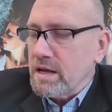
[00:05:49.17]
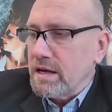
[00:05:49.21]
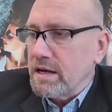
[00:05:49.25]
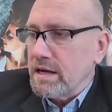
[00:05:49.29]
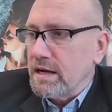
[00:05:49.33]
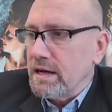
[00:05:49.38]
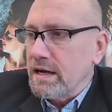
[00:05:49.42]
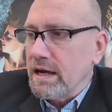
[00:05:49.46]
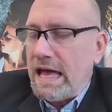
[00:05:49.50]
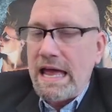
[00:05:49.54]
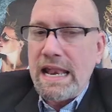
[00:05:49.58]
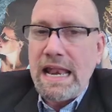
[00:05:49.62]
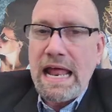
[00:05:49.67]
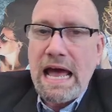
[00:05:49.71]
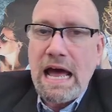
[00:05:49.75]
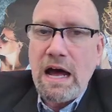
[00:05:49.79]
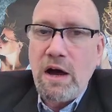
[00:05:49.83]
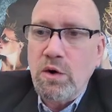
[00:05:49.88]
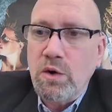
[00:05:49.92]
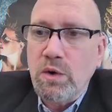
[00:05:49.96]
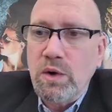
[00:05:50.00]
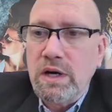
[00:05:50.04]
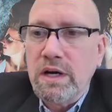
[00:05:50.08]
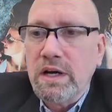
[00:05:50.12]
and
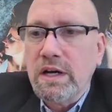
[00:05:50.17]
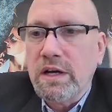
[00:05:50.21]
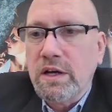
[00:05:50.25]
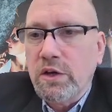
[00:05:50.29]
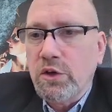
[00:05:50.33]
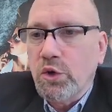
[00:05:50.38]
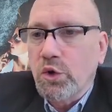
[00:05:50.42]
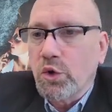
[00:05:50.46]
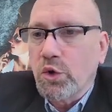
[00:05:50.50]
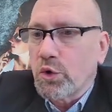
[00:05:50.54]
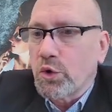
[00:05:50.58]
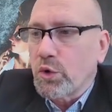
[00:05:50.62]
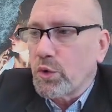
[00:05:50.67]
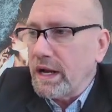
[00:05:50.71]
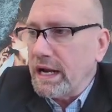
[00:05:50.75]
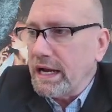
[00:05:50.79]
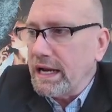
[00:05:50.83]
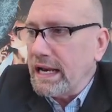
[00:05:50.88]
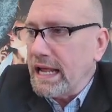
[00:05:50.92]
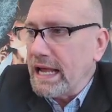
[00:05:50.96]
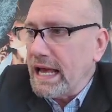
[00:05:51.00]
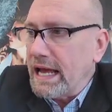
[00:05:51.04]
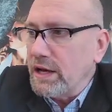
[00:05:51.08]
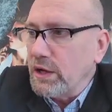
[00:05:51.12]
how
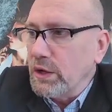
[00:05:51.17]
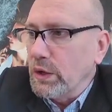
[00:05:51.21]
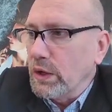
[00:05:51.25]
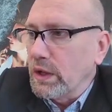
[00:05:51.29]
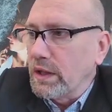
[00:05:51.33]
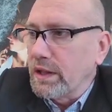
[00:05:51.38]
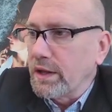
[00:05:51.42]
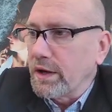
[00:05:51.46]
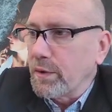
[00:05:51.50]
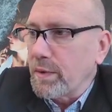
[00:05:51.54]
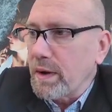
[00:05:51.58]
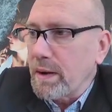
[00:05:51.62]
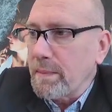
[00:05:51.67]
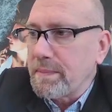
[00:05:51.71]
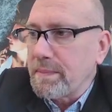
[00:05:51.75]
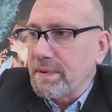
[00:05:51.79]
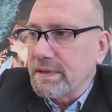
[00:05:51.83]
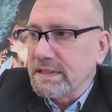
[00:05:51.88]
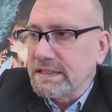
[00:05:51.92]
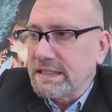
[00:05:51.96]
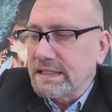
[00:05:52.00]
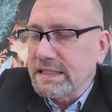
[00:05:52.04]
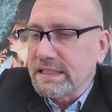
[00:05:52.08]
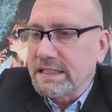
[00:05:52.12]
Ukraine had nuclear
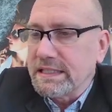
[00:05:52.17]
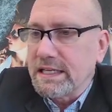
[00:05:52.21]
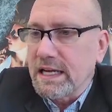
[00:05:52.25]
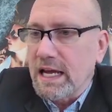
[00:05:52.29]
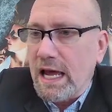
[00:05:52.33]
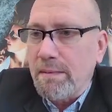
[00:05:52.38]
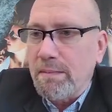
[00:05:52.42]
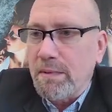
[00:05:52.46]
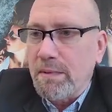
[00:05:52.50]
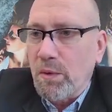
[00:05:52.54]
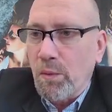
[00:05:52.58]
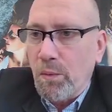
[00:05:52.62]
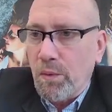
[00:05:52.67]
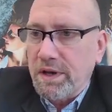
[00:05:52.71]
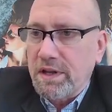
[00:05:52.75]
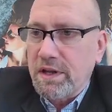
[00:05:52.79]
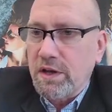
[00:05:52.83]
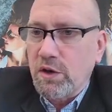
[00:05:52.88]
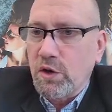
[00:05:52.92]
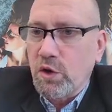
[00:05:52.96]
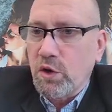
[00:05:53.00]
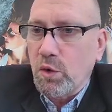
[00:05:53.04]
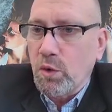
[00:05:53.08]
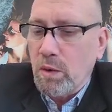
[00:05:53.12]
weapons at the time and what
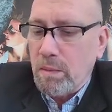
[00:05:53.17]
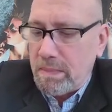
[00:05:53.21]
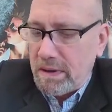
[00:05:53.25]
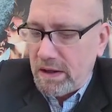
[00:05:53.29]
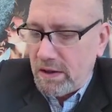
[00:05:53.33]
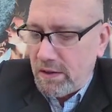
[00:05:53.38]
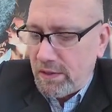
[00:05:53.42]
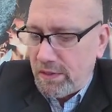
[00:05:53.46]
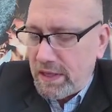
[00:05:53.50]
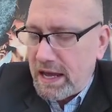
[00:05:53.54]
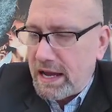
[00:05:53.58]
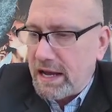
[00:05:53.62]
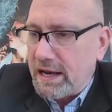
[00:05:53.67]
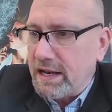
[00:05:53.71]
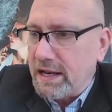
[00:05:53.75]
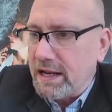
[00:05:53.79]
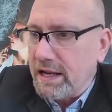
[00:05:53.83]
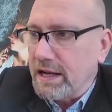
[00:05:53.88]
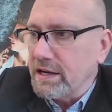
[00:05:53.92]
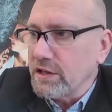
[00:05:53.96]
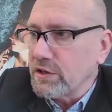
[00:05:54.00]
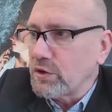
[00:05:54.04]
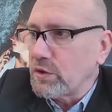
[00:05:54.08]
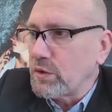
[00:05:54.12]
to do about that
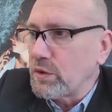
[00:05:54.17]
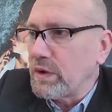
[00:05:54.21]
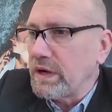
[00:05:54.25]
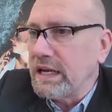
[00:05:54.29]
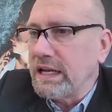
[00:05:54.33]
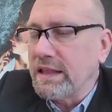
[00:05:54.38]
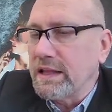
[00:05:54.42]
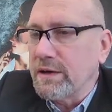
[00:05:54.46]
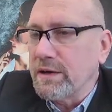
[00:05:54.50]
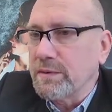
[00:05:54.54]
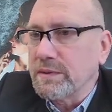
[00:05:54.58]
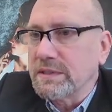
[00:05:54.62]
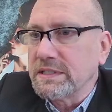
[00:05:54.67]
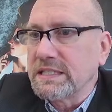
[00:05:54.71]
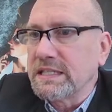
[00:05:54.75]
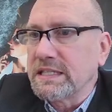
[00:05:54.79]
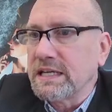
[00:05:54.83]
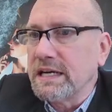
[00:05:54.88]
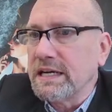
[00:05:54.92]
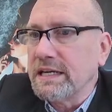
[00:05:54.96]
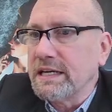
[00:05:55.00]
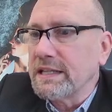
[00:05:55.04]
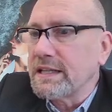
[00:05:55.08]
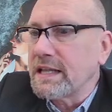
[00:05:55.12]
in a treaty that was
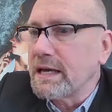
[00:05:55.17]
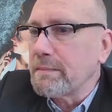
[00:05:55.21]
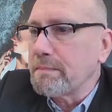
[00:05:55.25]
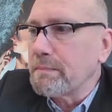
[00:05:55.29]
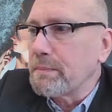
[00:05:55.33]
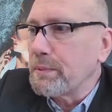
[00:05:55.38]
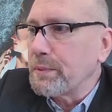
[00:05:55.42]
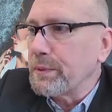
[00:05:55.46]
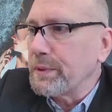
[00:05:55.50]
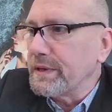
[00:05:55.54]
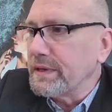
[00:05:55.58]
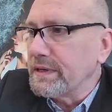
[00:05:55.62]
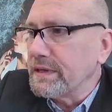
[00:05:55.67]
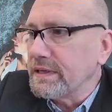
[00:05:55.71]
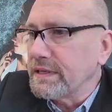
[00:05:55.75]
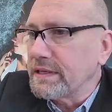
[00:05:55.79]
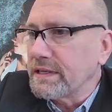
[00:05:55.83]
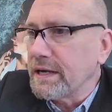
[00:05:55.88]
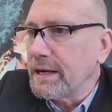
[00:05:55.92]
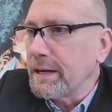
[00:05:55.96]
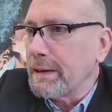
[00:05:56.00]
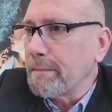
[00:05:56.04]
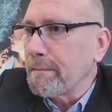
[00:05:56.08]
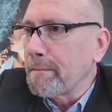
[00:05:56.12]
signed at that point in
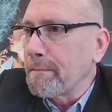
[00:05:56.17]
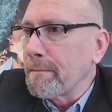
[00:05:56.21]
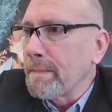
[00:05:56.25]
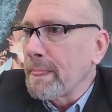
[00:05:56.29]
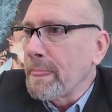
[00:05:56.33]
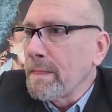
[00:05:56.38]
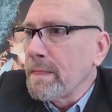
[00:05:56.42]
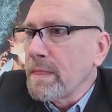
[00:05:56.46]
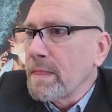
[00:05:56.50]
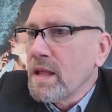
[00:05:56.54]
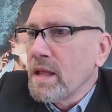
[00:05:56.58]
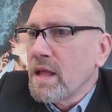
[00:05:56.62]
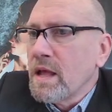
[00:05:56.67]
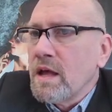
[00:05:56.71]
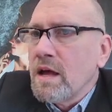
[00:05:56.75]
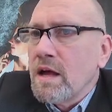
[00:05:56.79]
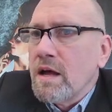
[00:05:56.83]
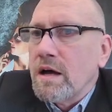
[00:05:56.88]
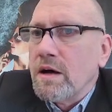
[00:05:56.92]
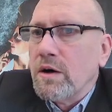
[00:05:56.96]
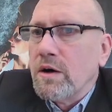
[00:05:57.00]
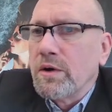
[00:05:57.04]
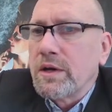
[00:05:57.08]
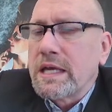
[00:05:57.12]
time.
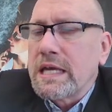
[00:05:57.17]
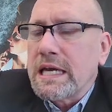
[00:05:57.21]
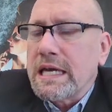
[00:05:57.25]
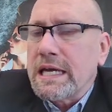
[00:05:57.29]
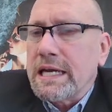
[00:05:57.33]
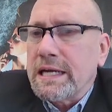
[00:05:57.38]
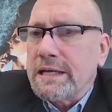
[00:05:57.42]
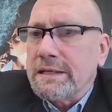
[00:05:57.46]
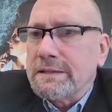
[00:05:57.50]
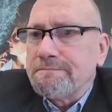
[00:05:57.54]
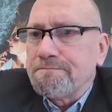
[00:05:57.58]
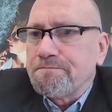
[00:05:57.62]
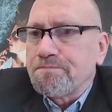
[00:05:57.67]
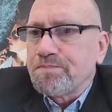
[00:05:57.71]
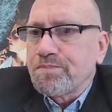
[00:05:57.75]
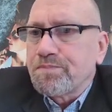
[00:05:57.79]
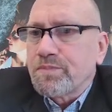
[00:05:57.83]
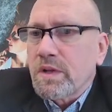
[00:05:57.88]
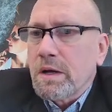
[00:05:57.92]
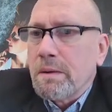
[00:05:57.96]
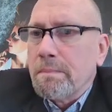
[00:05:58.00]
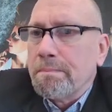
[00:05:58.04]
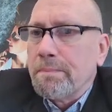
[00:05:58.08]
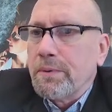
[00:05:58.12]
Okay,
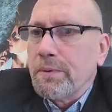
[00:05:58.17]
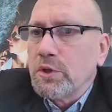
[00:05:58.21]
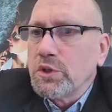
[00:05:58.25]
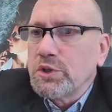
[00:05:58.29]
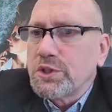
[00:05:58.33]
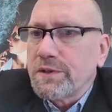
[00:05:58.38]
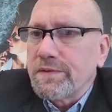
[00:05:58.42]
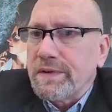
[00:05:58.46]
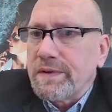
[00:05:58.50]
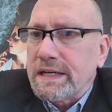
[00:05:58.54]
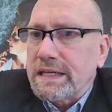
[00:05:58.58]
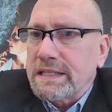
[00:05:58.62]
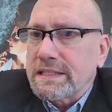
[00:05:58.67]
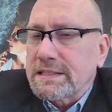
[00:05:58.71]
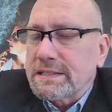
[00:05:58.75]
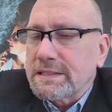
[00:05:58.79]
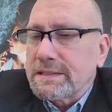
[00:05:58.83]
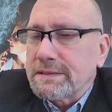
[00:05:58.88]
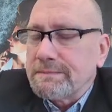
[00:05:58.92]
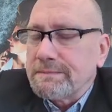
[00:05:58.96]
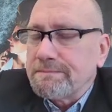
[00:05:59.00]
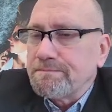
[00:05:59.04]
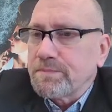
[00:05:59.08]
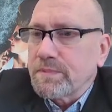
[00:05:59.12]

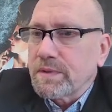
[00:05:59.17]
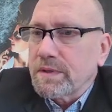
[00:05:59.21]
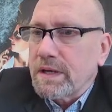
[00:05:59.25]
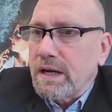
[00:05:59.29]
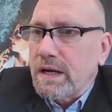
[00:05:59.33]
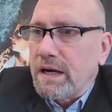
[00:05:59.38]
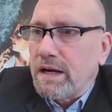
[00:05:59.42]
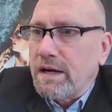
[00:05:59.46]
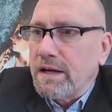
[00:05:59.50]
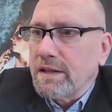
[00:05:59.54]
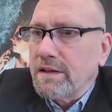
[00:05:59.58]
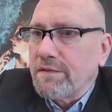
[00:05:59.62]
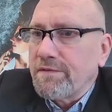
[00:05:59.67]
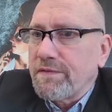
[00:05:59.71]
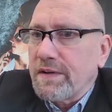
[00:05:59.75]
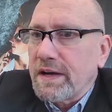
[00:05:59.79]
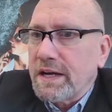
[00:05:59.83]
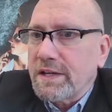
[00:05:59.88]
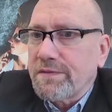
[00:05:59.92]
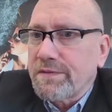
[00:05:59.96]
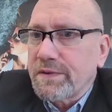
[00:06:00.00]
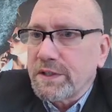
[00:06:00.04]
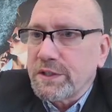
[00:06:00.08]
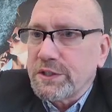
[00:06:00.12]
Bolsheviks. On the
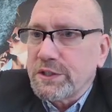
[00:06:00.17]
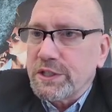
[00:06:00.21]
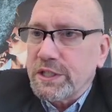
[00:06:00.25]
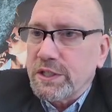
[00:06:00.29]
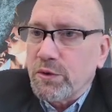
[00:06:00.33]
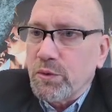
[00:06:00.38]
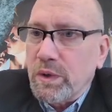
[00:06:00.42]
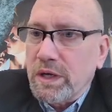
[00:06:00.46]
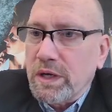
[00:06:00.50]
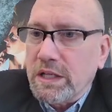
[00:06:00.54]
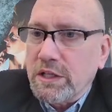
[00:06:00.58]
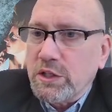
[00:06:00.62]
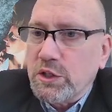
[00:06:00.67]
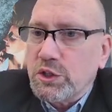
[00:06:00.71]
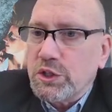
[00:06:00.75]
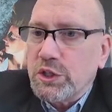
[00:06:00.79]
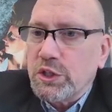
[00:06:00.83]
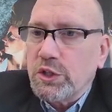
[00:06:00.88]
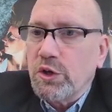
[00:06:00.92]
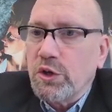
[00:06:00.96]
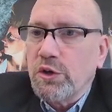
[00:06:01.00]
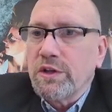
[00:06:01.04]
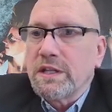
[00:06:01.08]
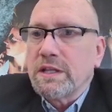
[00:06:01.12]
fast version, well, you
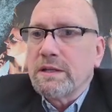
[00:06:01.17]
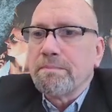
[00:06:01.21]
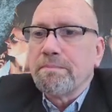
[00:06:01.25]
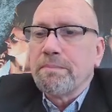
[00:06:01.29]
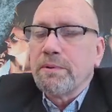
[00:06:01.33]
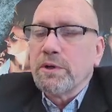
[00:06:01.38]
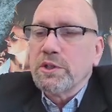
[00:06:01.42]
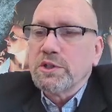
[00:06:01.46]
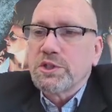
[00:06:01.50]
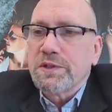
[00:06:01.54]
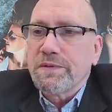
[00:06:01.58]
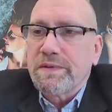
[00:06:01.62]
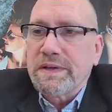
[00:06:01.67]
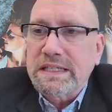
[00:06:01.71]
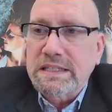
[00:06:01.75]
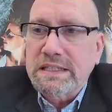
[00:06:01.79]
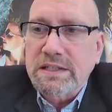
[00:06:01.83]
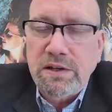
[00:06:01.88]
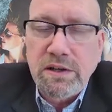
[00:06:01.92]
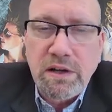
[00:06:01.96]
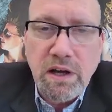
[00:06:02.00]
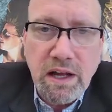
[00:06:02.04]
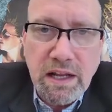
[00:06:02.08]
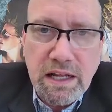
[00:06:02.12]
should know that the Bolsheviks
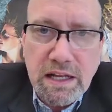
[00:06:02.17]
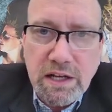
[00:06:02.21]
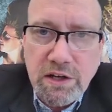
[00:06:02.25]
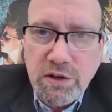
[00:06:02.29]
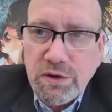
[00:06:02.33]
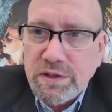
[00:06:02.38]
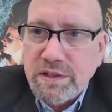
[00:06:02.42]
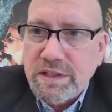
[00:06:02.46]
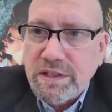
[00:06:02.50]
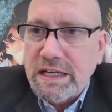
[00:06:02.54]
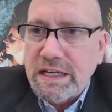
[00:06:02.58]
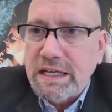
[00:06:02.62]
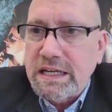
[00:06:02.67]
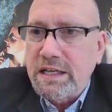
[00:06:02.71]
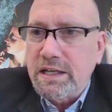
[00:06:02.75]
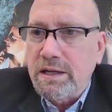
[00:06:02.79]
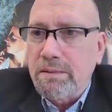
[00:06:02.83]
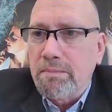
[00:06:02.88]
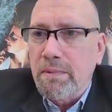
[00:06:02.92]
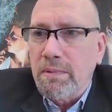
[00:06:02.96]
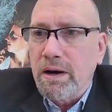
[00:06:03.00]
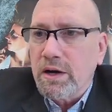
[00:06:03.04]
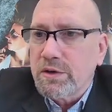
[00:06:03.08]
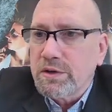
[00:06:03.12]
are not interested in
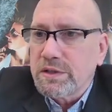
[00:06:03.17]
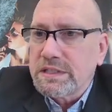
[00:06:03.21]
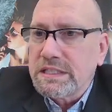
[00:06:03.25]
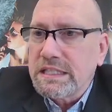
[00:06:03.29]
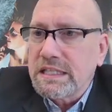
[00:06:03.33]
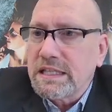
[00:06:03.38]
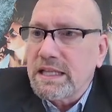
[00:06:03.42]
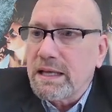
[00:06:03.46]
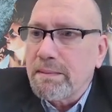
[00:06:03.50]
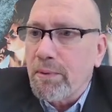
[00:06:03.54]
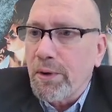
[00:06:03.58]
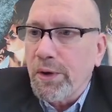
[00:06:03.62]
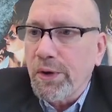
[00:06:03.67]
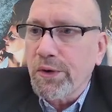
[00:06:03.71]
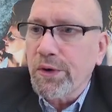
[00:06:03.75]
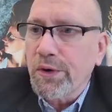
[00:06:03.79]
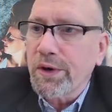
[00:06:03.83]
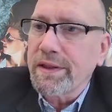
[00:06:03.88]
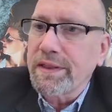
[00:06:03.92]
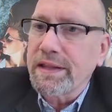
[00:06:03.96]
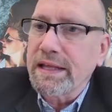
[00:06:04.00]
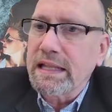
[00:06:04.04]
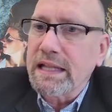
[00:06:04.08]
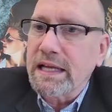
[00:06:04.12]
democracy. They
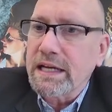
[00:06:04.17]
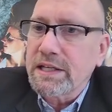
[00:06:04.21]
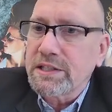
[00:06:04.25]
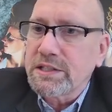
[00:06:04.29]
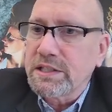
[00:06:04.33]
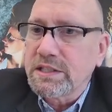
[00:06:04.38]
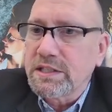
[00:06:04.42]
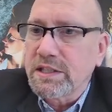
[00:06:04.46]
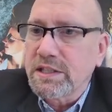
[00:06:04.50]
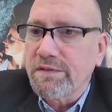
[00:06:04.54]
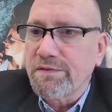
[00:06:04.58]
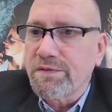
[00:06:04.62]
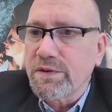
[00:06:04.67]
boycotted the elections in the